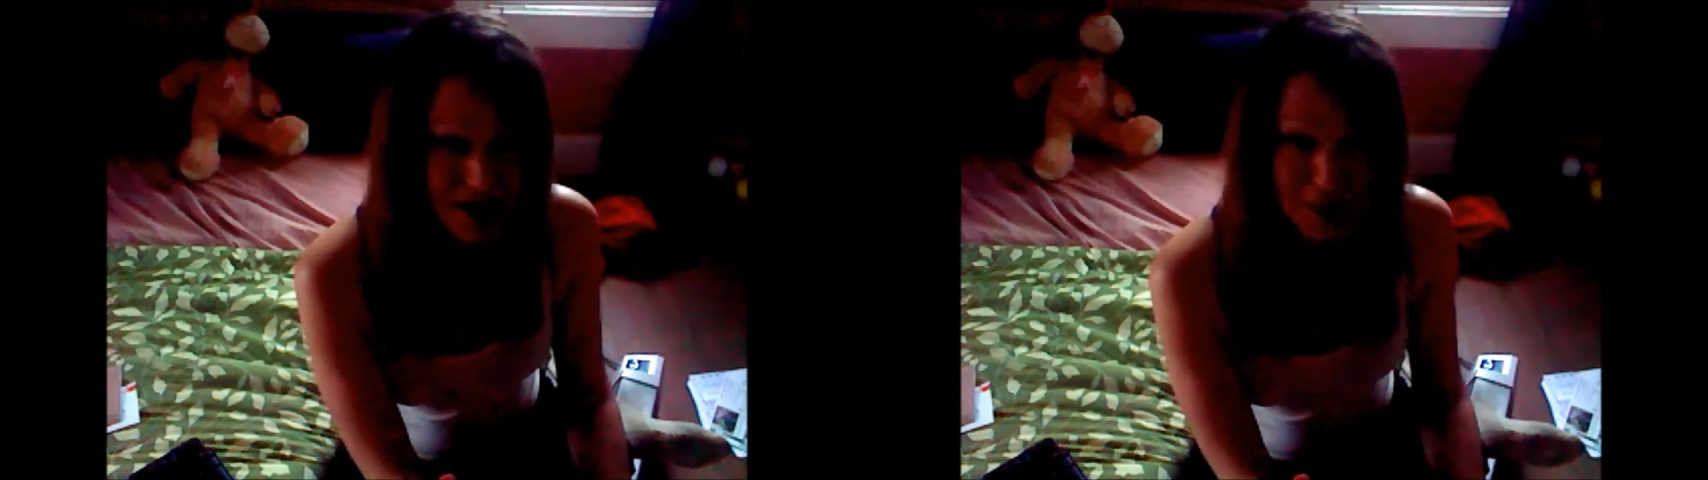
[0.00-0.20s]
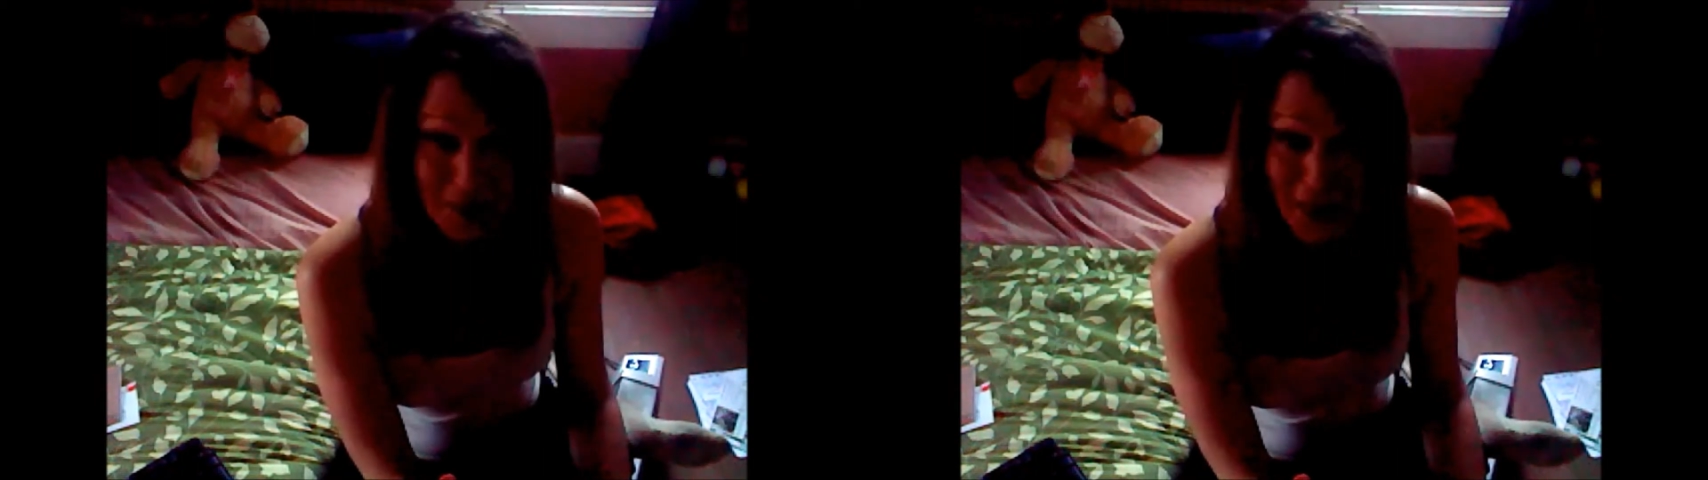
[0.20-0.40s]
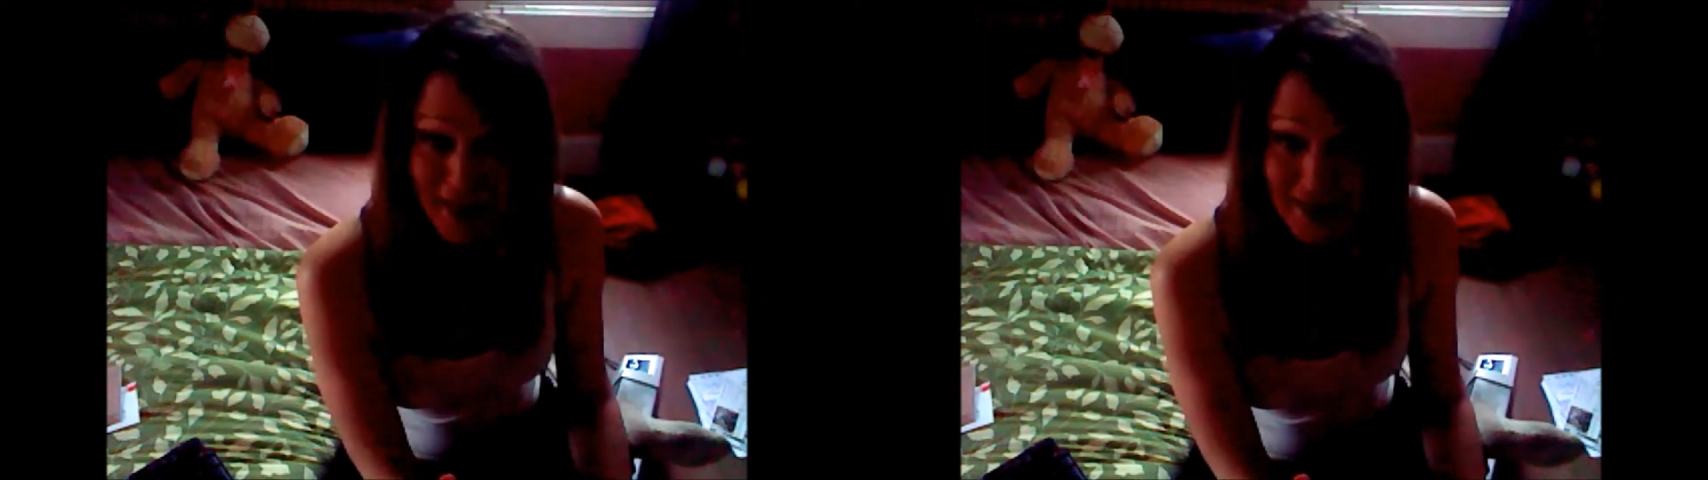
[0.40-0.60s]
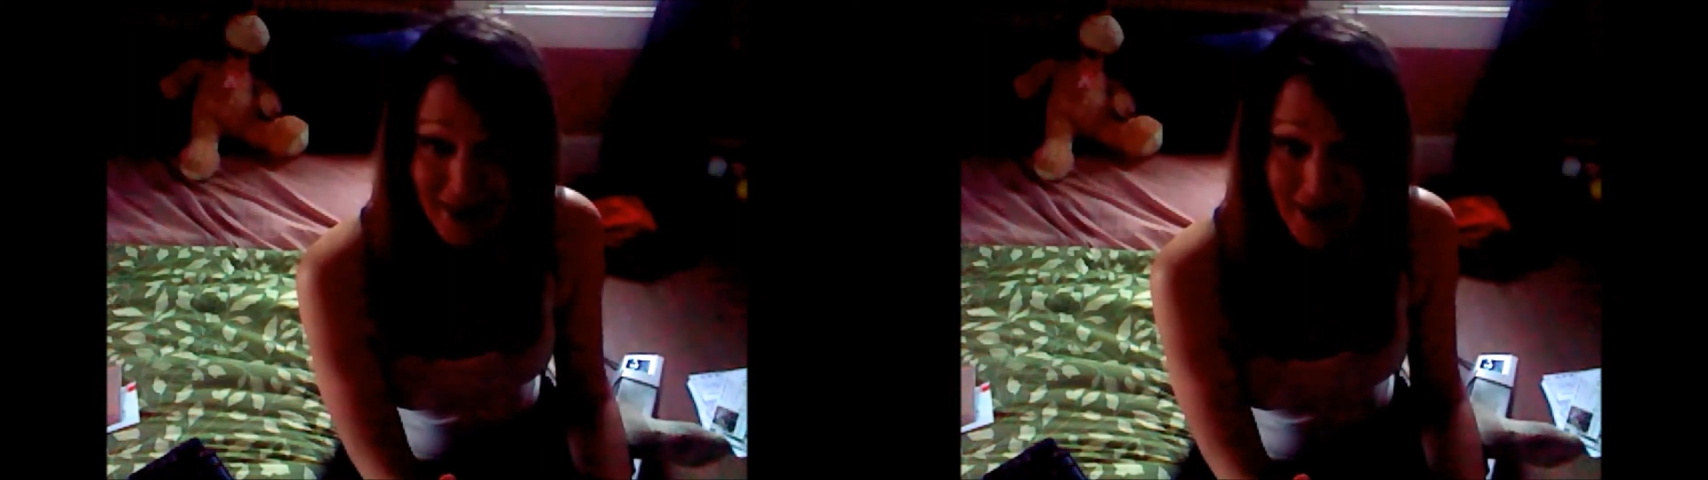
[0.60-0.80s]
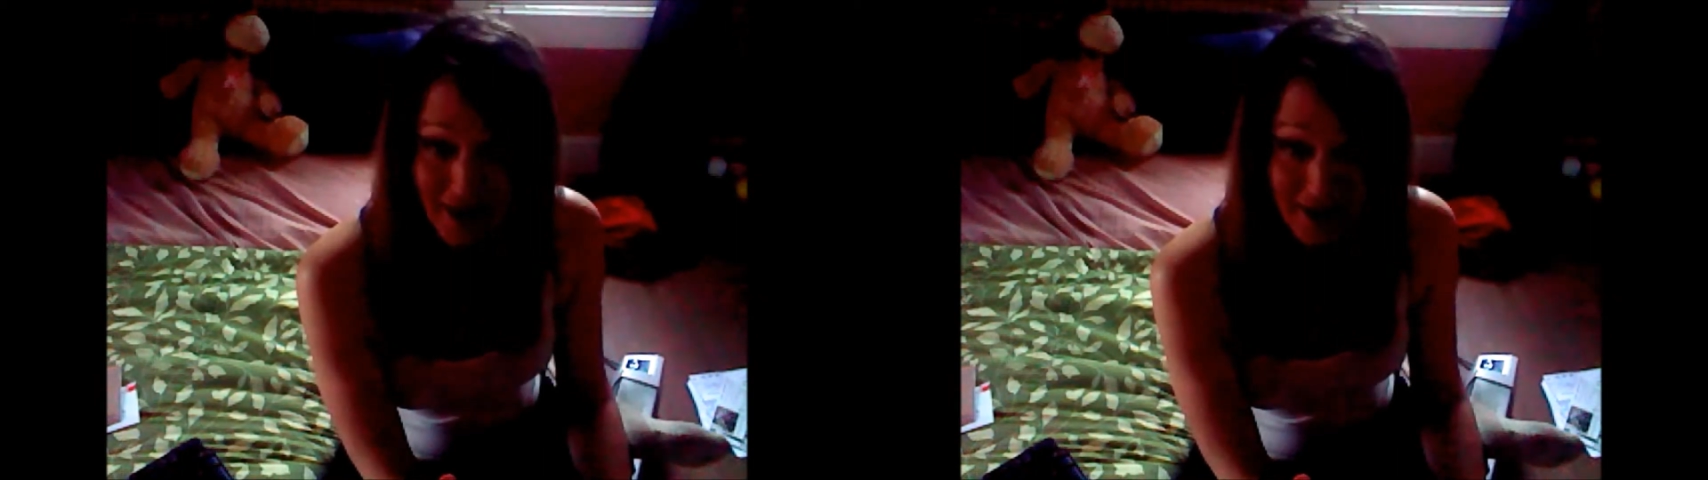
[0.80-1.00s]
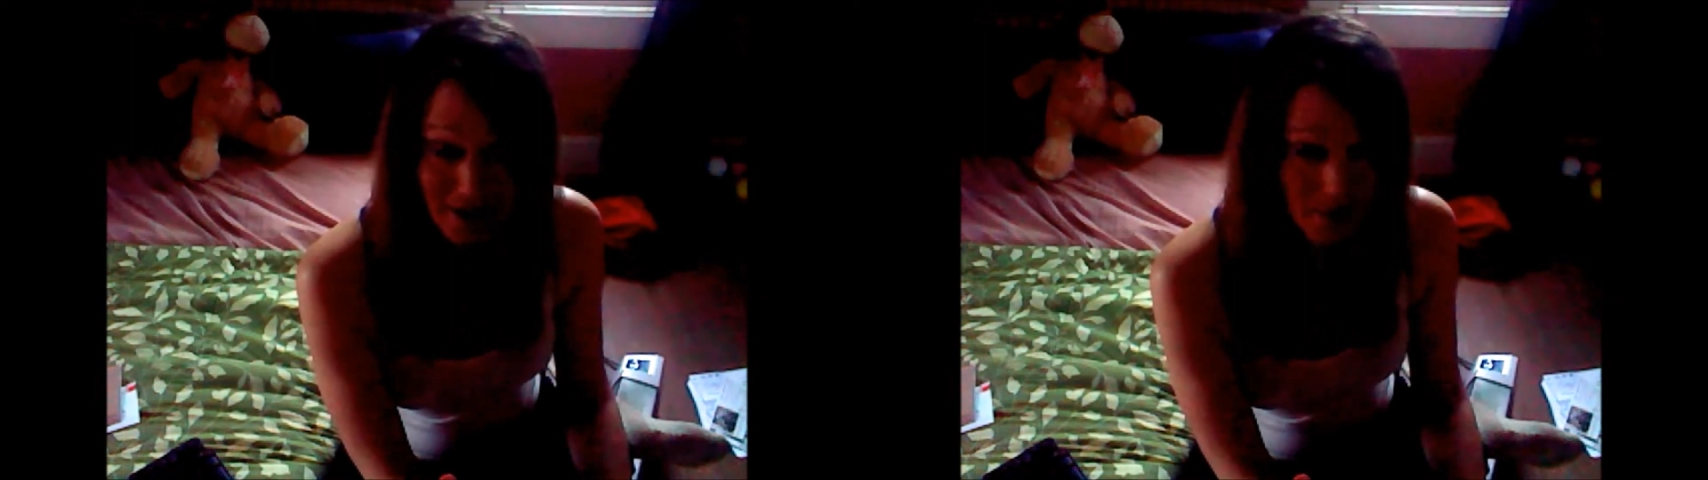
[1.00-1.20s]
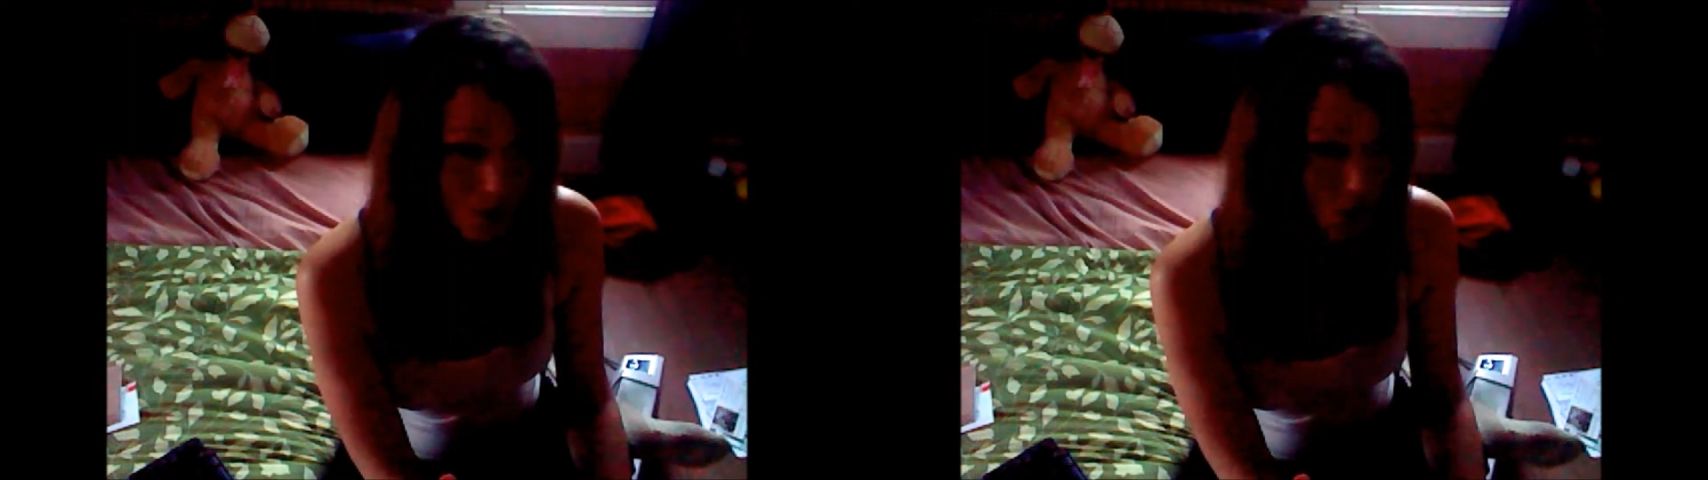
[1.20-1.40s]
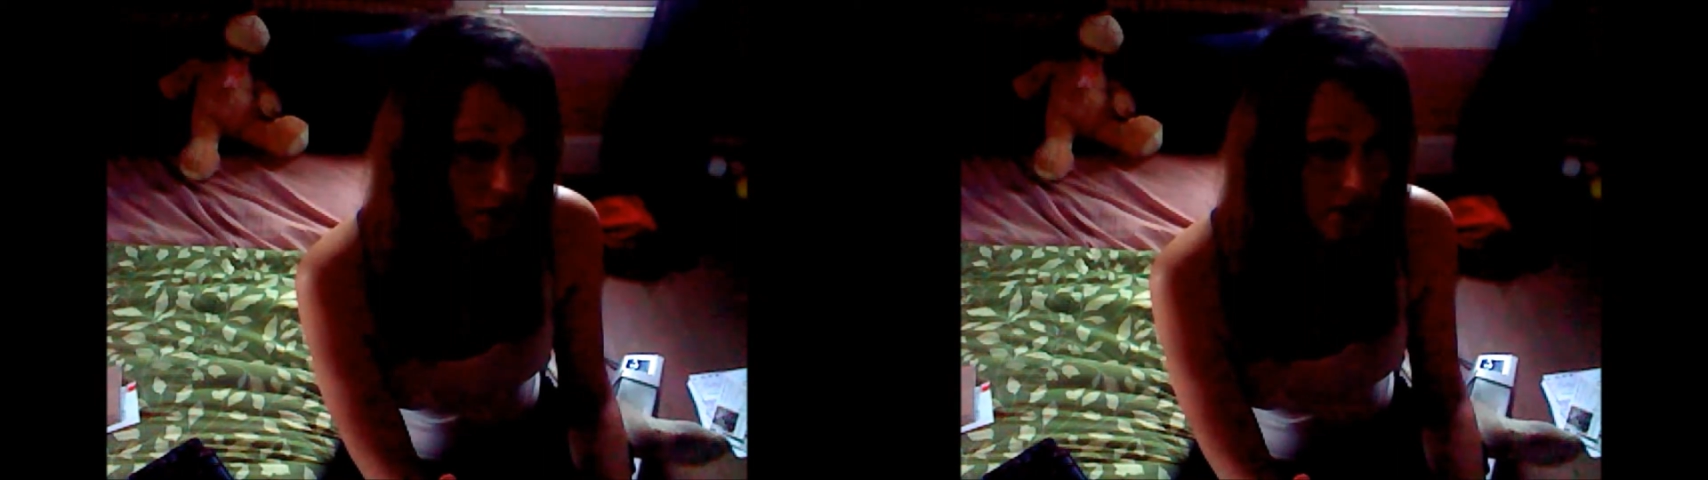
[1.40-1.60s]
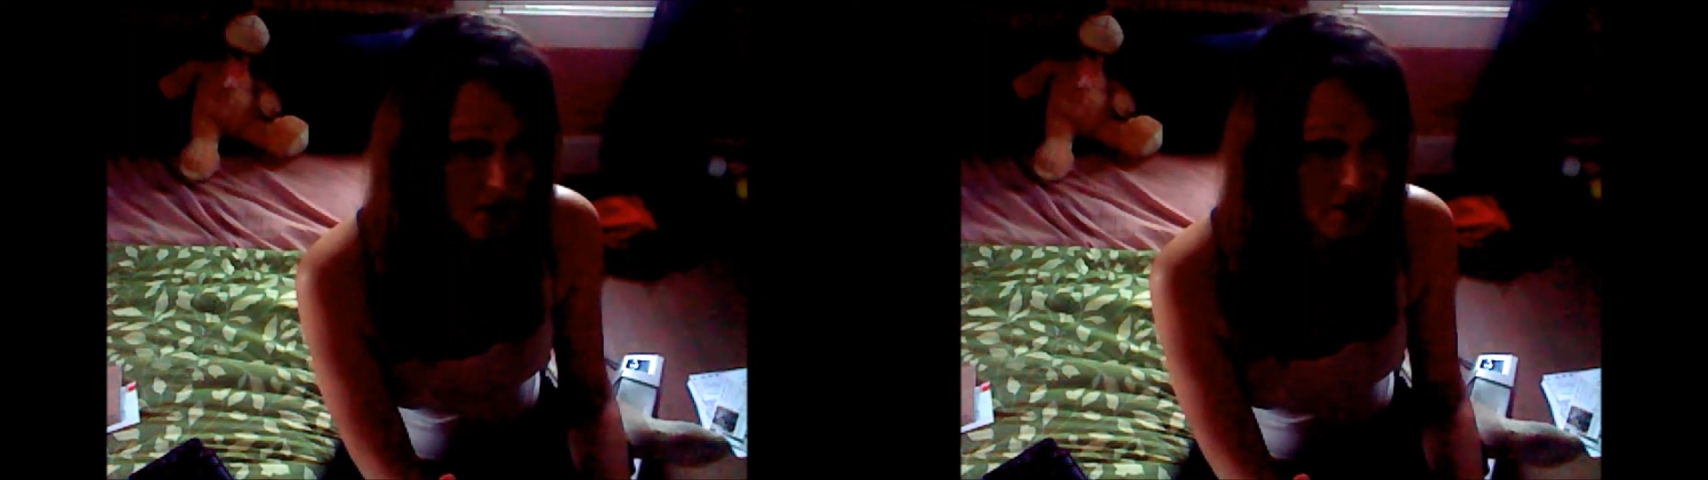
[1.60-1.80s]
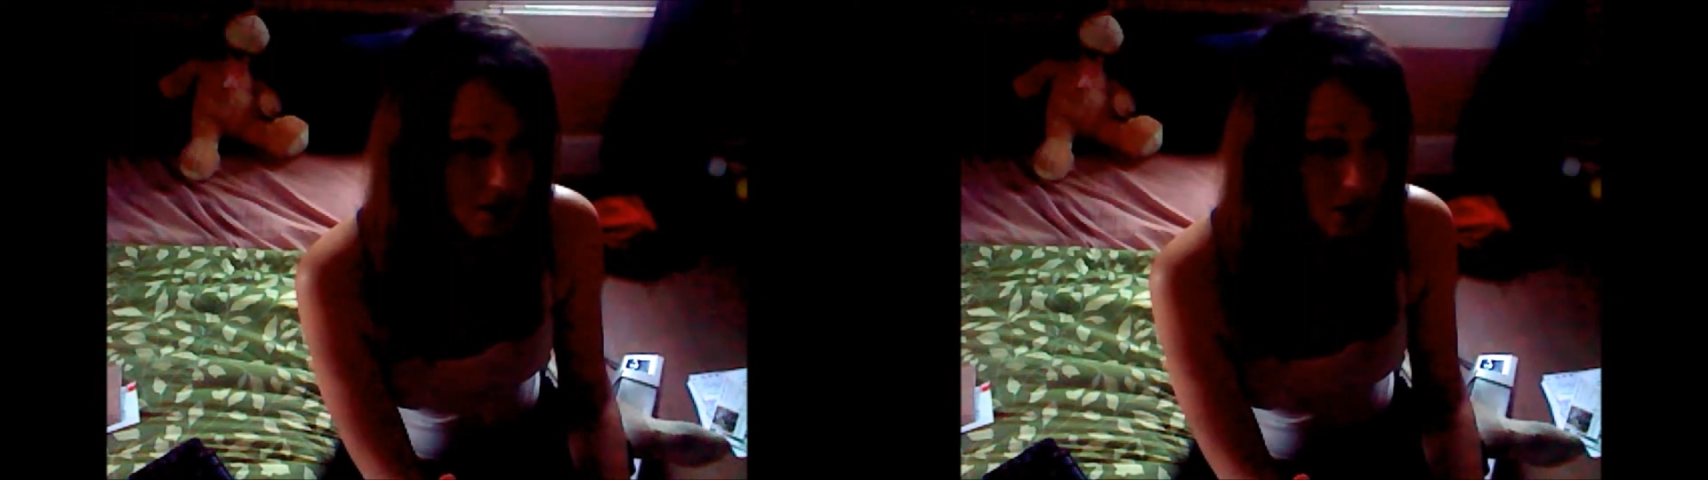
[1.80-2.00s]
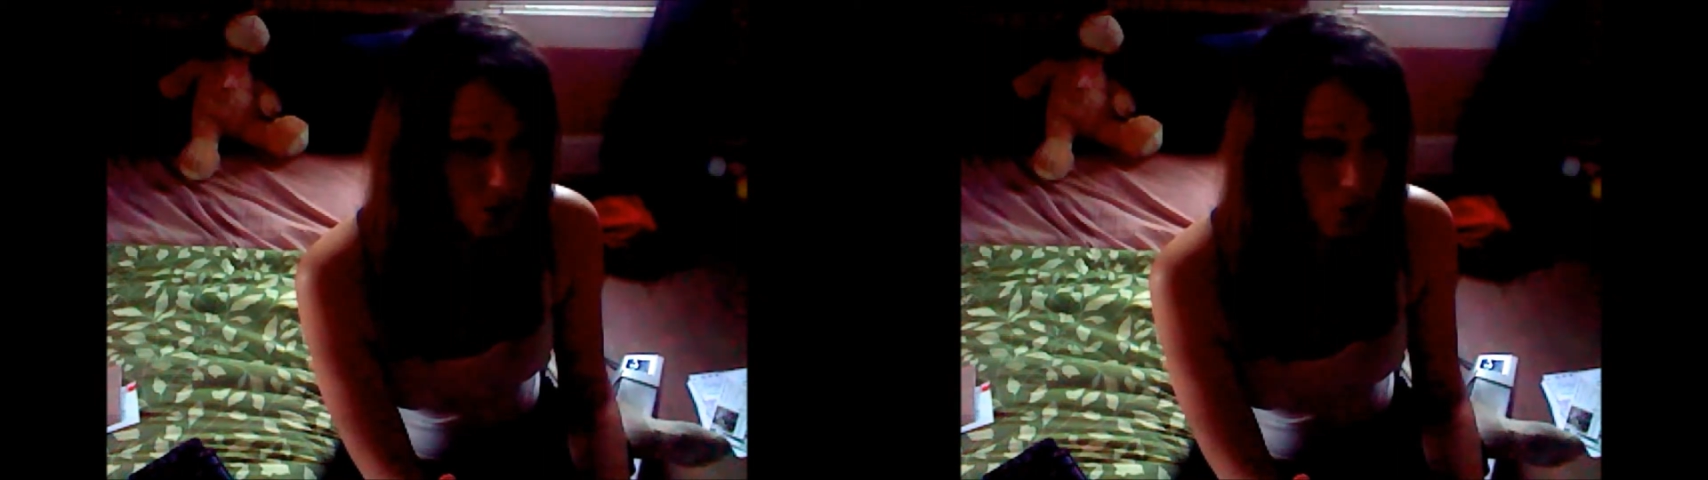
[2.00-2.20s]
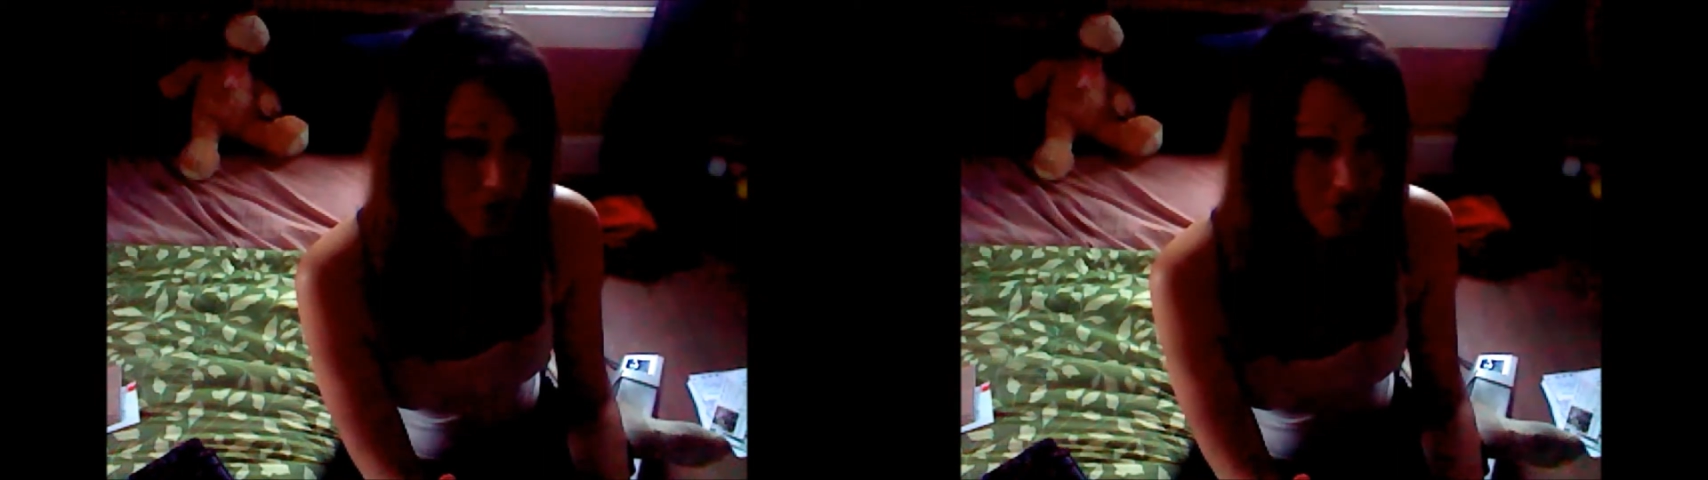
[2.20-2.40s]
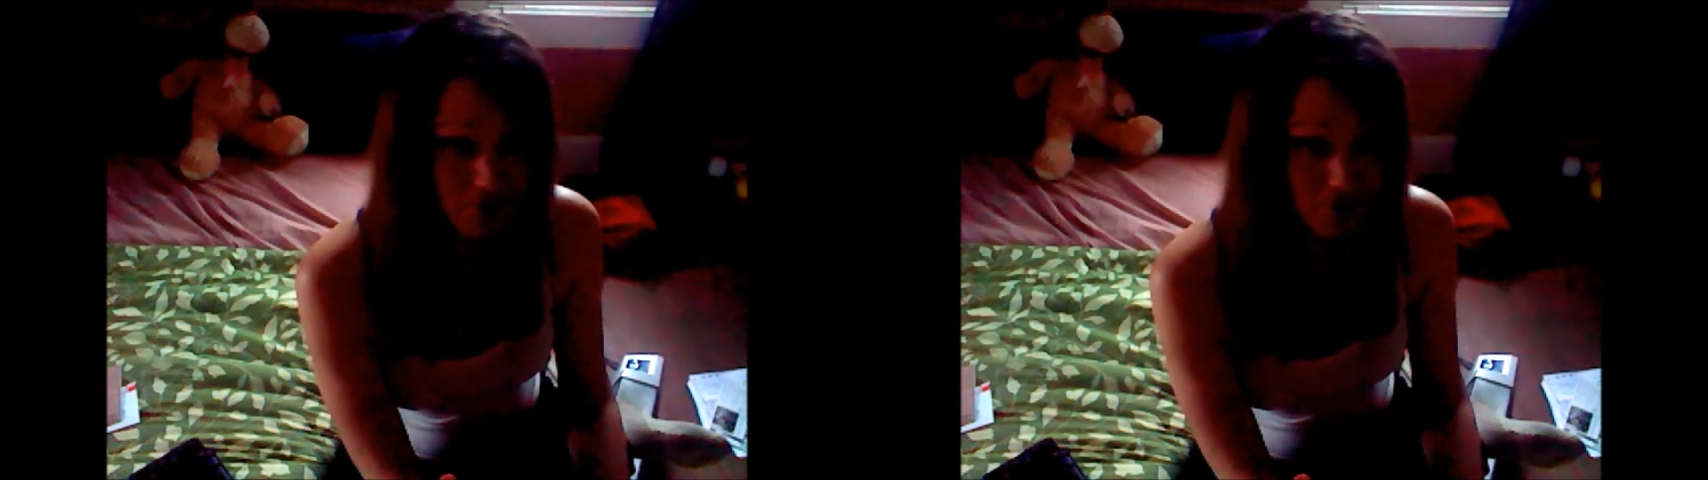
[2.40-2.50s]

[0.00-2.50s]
Like Kick. What the